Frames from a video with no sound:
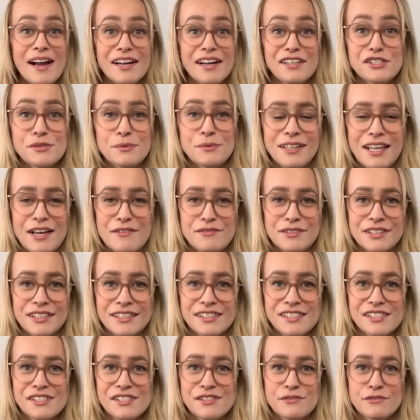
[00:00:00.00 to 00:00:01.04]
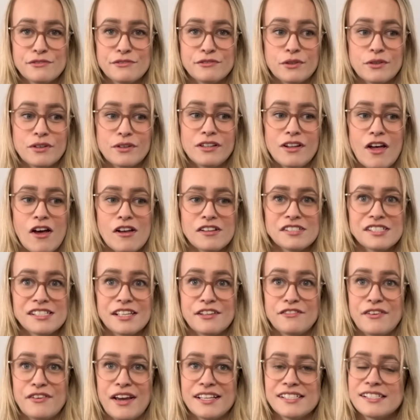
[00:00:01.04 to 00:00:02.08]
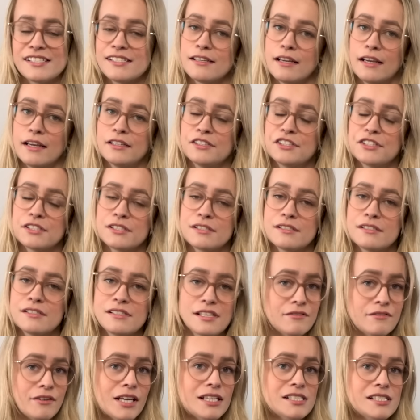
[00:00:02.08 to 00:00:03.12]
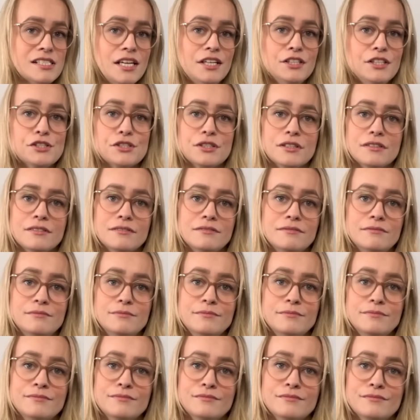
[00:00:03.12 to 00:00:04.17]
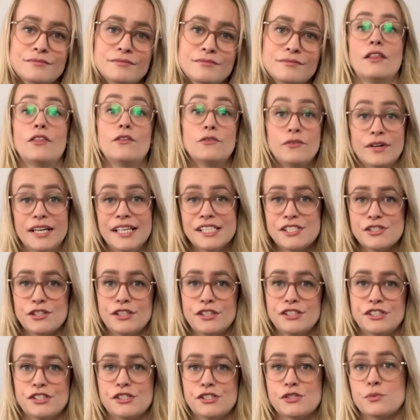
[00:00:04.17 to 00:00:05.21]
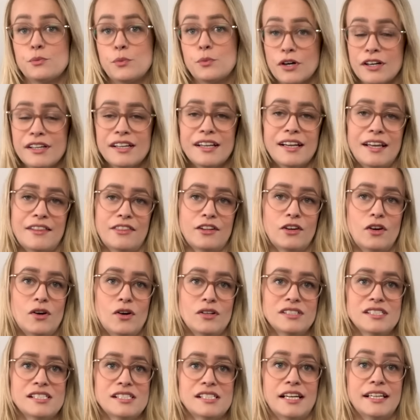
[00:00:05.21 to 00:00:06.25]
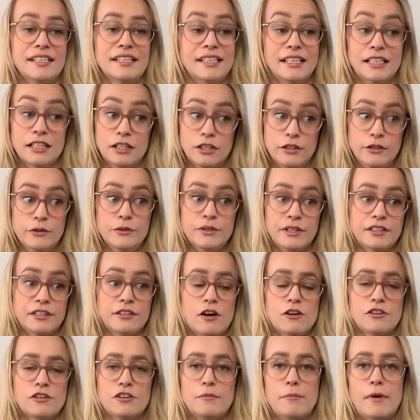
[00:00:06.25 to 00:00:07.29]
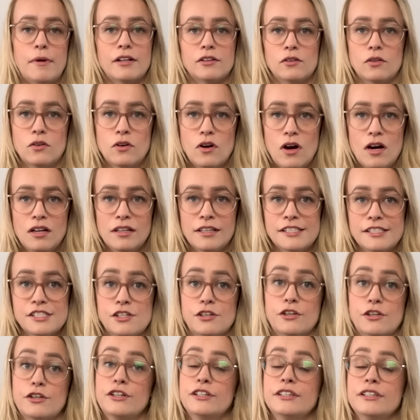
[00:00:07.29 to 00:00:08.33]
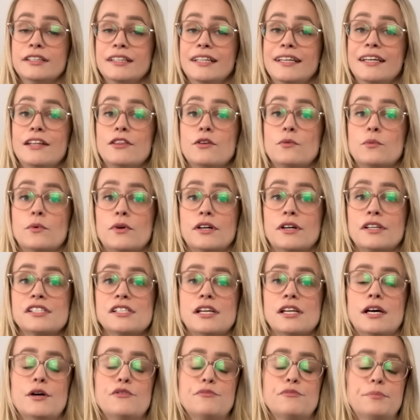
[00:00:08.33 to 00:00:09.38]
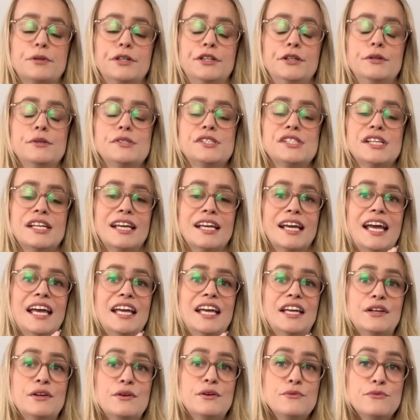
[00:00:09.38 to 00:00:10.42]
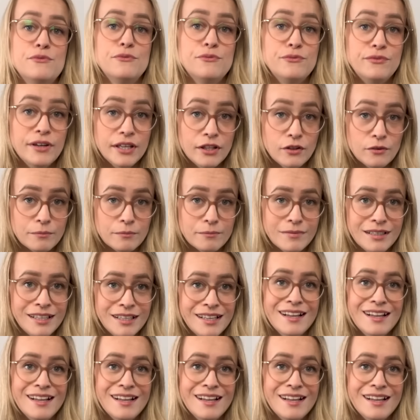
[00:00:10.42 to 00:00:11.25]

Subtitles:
actual evidence for a lost, advanced, ancient civilization. The researchers working at the Gault site, including Dr. Michael Collins, are currently in the works of producing a film